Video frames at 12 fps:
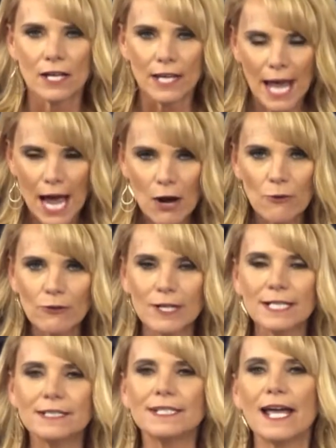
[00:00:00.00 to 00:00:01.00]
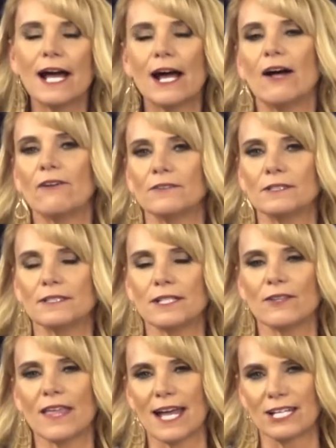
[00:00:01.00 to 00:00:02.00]
cowering down
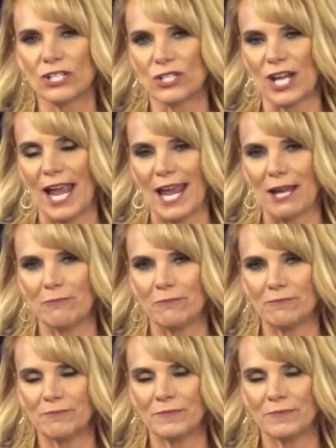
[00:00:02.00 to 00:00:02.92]
to that shame.